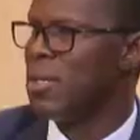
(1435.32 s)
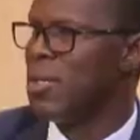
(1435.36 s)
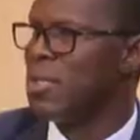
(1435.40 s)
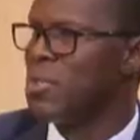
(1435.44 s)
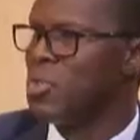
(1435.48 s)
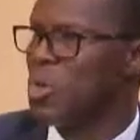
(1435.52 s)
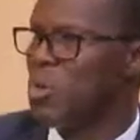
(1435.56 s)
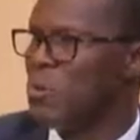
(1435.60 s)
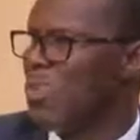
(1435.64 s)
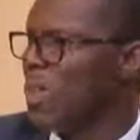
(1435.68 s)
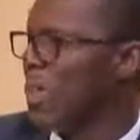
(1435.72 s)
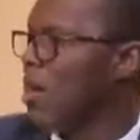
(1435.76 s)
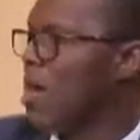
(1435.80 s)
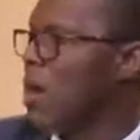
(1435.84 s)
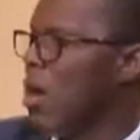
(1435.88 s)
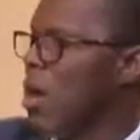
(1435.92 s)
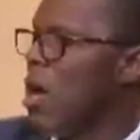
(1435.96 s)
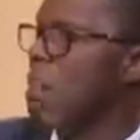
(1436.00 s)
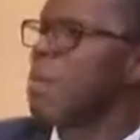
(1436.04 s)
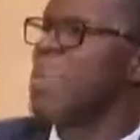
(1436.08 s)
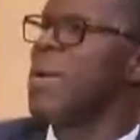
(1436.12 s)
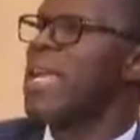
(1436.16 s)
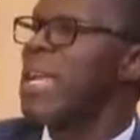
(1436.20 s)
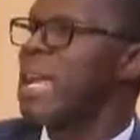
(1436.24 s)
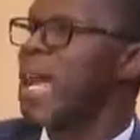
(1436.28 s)
So if the
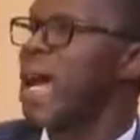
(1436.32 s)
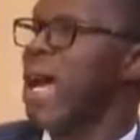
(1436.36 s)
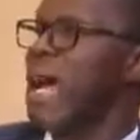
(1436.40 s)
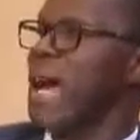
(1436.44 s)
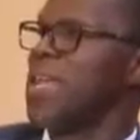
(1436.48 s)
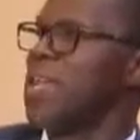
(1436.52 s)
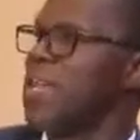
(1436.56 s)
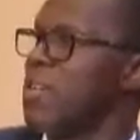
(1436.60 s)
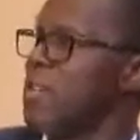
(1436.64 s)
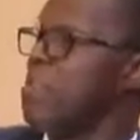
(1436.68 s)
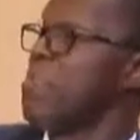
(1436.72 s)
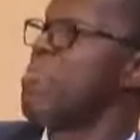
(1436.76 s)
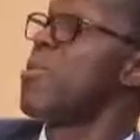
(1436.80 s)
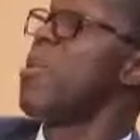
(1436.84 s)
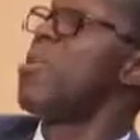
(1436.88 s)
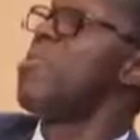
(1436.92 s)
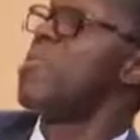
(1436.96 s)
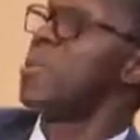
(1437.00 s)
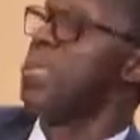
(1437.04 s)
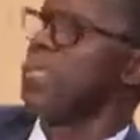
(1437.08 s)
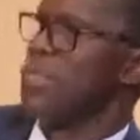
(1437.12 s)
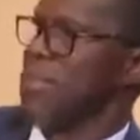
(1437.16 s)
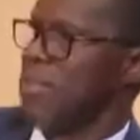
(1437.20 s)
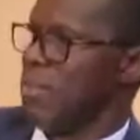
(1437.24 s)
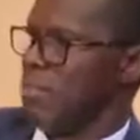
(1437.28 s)
company has a
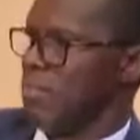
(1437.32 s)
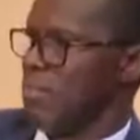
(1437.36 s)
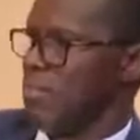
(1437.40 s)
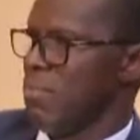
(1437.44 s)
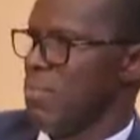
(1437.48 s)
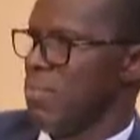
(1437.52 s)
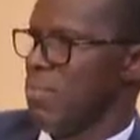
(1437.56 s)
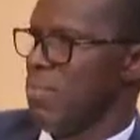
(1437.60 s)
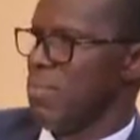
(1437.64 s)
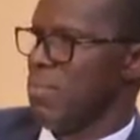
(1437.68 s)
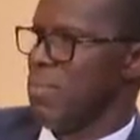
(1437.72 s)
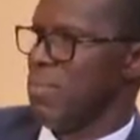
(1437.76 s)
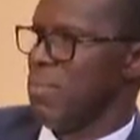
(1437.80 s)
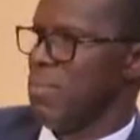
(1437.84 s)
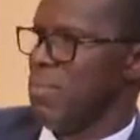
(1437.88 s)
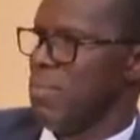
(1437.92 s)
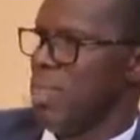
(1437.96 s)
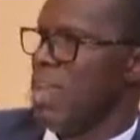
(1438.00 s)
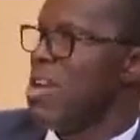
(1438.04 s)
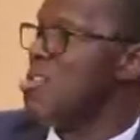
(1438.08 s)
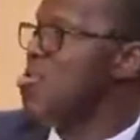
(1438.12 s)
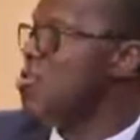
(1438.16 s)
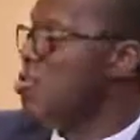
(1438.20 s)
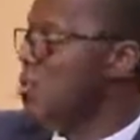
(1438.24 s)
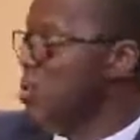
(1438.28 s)
property,
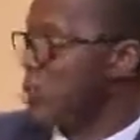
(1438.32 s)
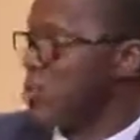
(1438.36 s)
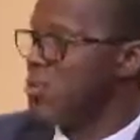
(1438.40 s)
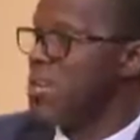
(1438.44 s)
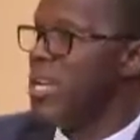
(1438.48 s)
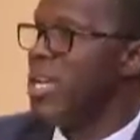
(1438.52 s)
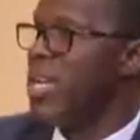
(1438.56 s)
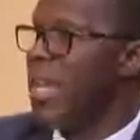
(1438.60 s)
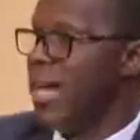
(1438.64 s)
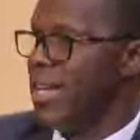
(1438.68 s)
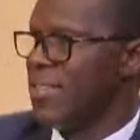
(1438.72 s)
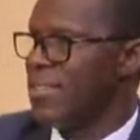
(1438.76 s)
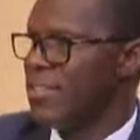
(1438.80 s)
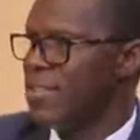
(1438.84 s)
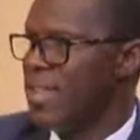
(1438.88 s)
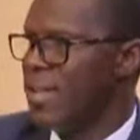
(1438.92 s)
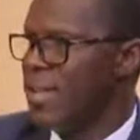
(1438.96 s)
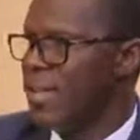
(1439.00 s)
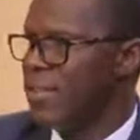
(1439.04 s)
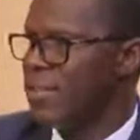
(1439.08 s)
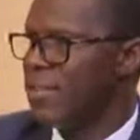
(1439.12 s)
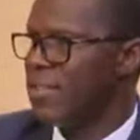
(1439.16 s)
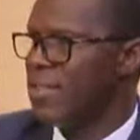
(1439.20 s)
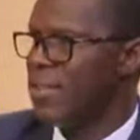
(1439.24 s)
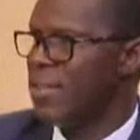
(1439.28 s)
a real
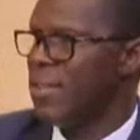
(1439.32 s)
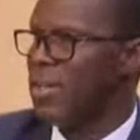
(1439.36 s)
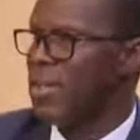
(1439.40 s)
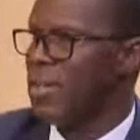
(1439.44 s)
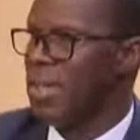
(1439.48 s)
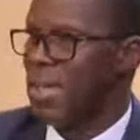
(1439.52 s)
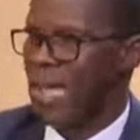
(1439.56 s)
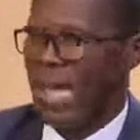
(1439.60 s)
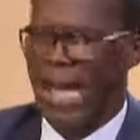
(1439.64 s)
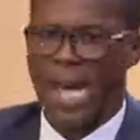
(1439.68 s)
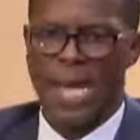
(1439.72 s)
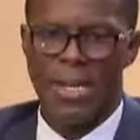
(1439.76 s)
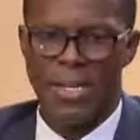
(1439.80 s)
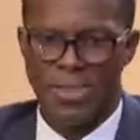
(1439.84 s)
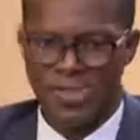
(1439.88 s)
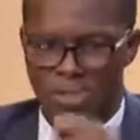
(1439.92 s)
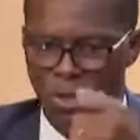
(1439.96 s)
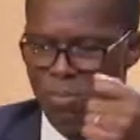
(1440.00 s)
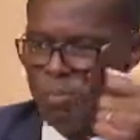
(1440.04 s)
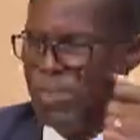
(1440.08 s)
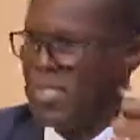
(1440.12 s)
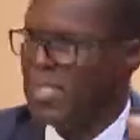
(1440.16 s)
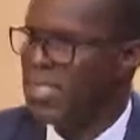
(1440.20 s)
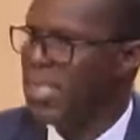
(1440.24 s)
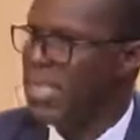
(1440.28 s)
estate, and it
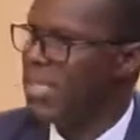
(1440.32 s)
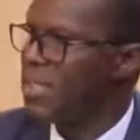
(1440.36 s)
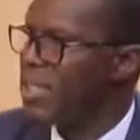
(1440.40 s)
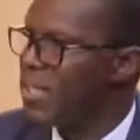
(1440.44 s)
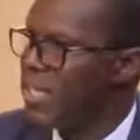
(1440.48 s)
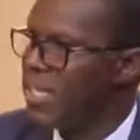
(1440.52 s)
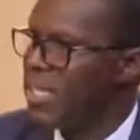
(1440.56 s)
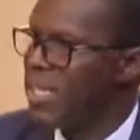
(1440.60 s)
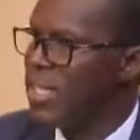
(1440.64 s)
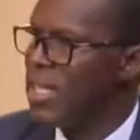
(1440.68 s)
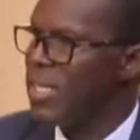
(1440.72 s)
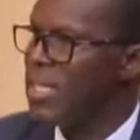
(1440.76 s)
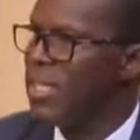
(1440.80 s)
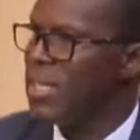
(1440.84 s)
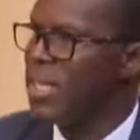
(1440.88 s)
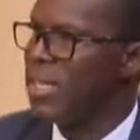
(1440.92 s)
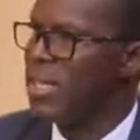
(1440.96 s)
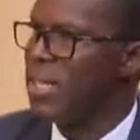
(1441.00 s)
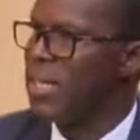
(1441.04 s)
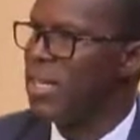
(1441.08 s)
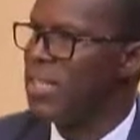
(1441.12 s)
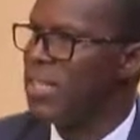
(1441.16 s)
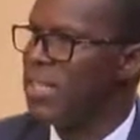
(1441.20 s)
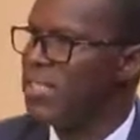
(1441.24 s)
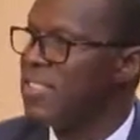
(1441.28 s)
submitted
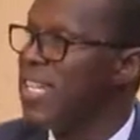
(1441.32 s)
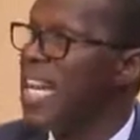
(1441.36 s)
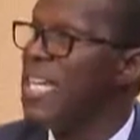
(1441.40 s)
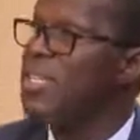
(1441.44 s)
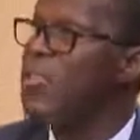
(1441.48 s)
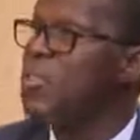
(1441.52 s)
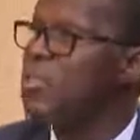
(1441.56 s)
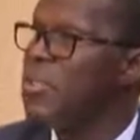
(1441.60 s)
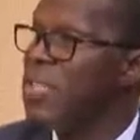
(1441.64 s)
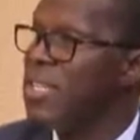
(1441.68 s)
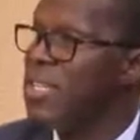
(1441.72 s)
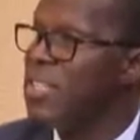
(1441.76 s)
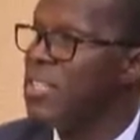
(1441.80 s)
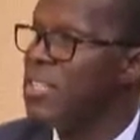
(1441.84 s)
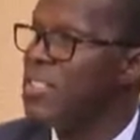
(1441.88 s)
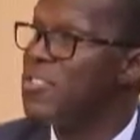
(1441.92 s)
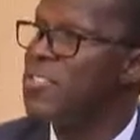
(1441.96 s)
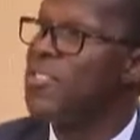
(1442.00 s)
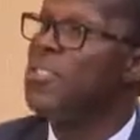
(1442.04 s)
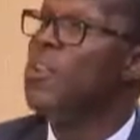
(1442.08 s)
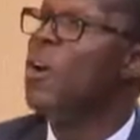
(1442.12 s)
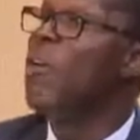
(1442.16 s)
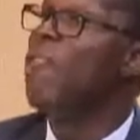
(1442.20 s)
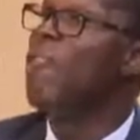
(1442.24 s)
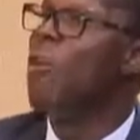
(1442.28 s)
the title deed, the
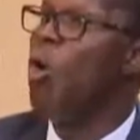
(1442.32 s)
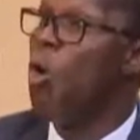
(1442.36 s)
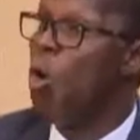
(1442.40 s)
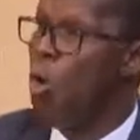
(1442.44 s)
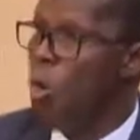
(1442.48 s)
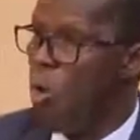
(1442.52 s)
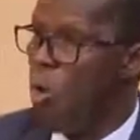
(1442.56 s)
C of O.